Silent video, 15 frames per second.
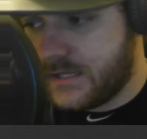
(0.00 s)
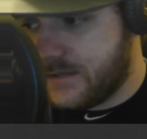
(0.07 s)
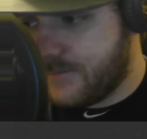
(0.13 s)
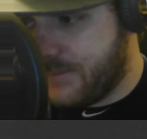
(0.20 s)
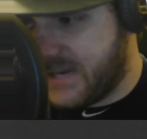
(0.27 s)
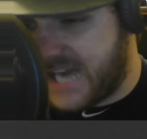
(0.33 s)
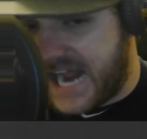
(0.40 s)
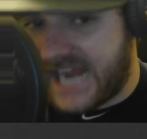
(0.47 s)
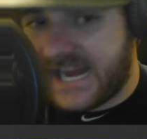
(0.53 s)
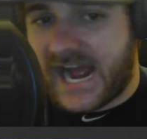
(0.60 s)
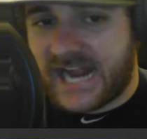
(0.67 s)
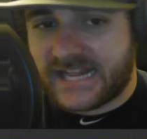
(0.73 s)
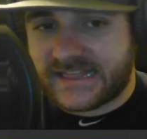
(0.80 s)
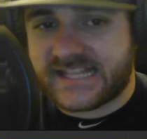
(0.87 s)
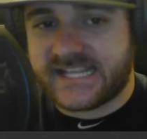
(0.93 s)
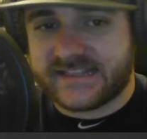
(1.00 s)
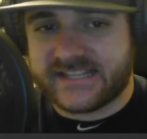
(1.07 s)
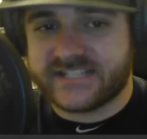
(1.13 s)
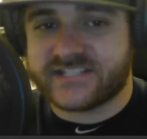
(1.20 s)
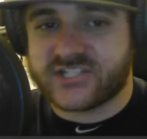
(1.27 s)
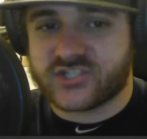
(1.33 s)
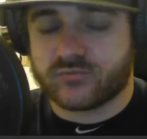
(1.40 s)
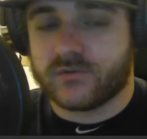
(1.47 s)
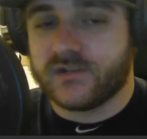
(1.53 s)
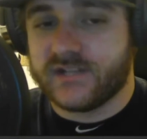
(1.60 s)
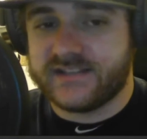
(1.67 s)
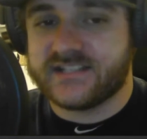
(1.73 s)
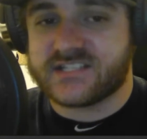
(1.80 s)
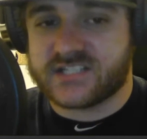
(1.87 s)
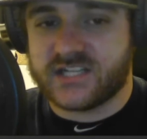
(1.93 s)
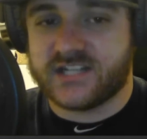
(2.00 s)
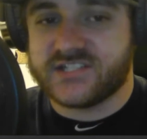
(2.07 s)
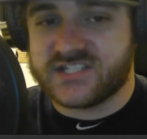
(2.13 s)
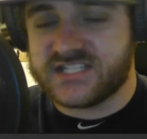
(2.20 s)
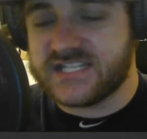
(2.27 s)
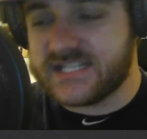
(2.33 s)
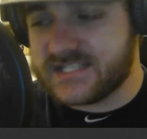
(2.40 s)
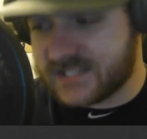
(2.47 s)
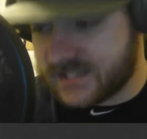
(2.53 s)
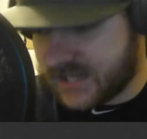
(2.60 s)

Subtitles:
But I think this is really the Suns' season.